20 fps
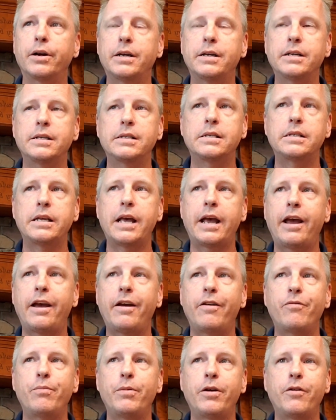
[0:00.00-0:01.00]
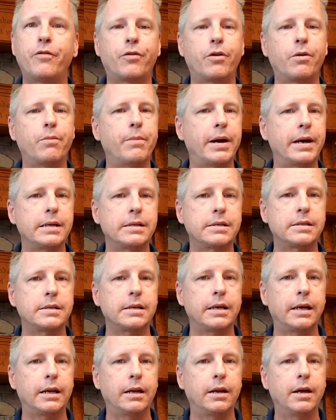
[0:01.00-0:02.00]
He saved me from my
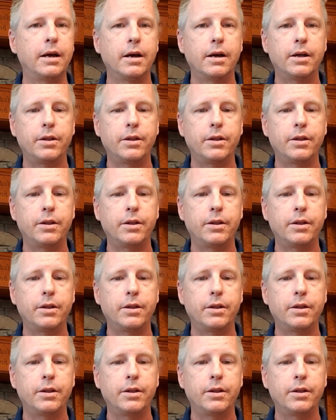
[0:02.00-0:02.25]
sin.